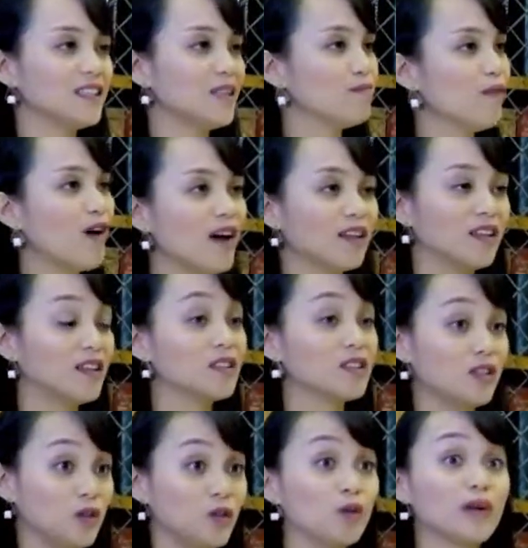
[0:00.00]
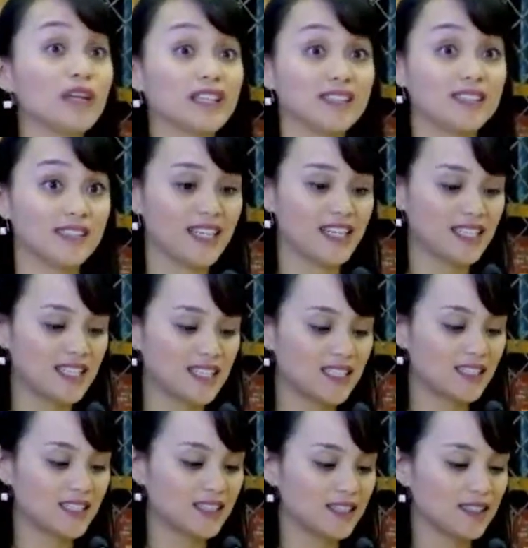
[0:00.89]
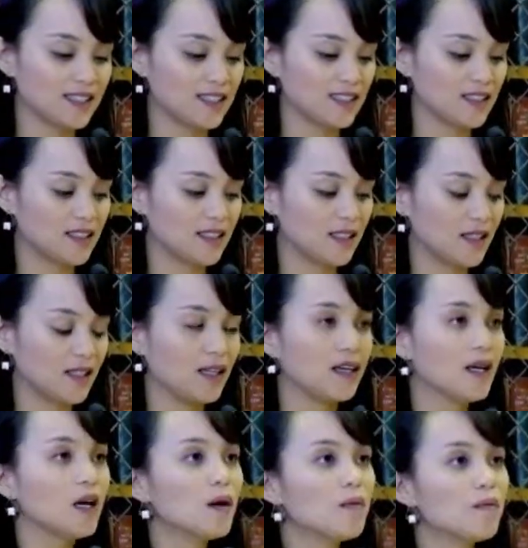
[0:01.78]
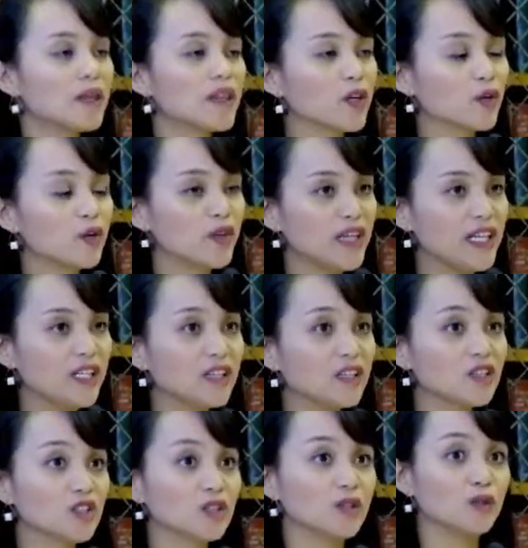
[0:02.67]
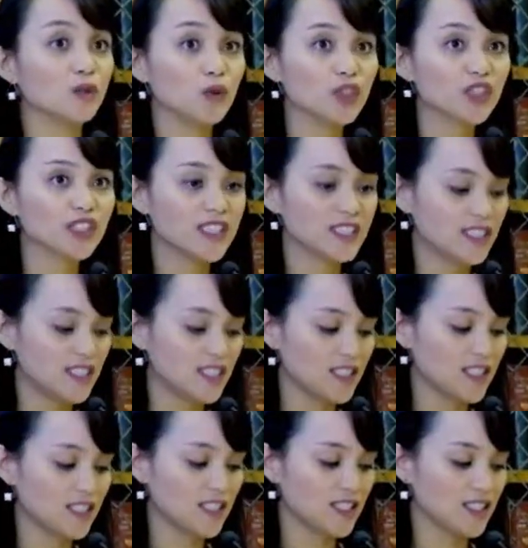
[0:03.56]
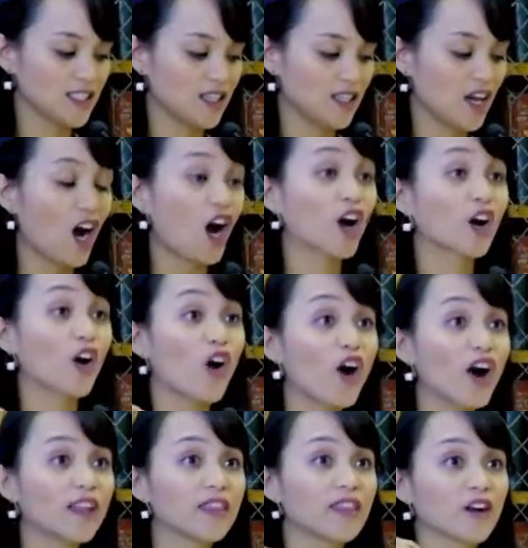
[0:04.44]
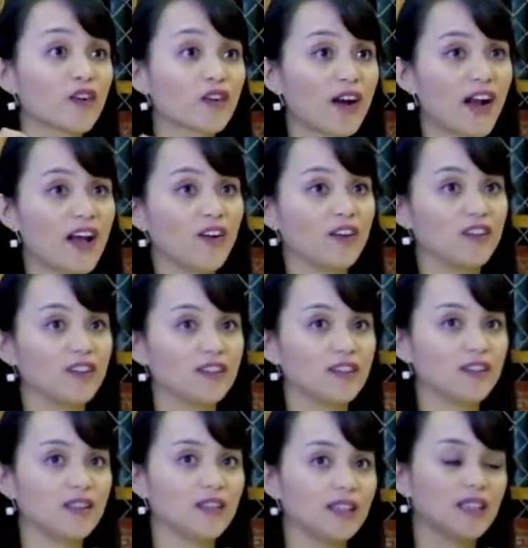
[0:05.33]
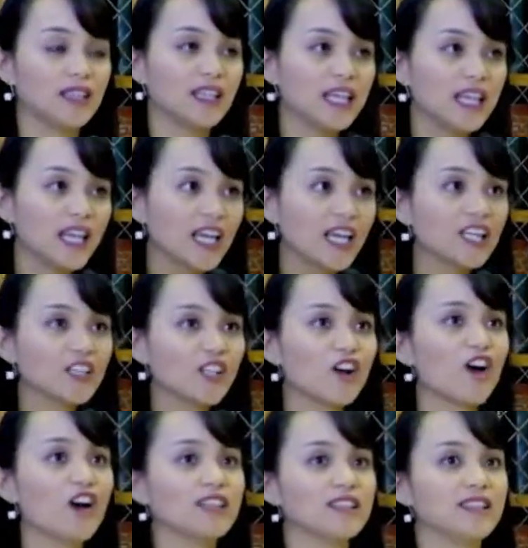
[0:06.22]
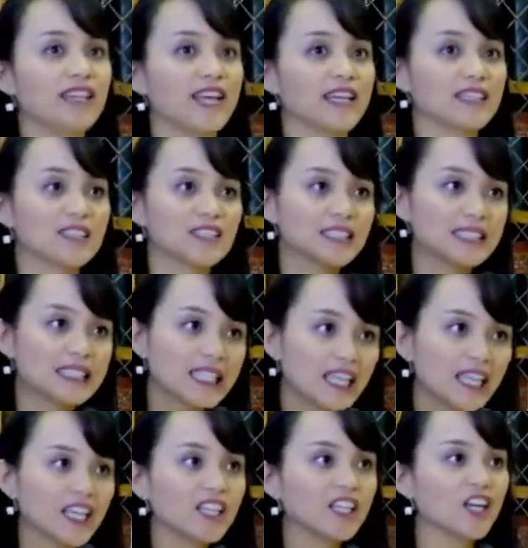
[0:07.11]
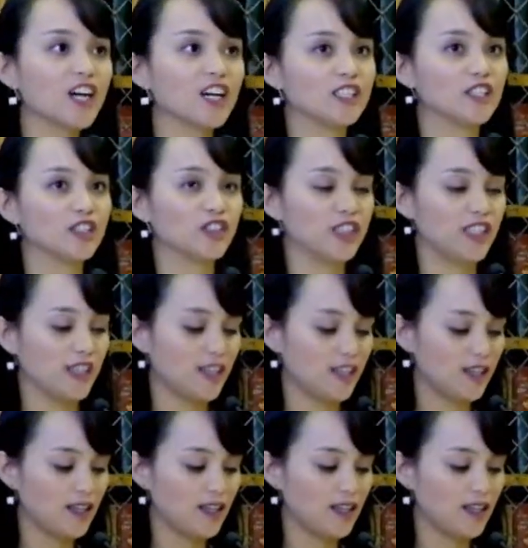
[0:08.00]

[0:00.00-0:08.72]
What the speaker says: and models do exist, but the real solutions are on the ground, in context, in country.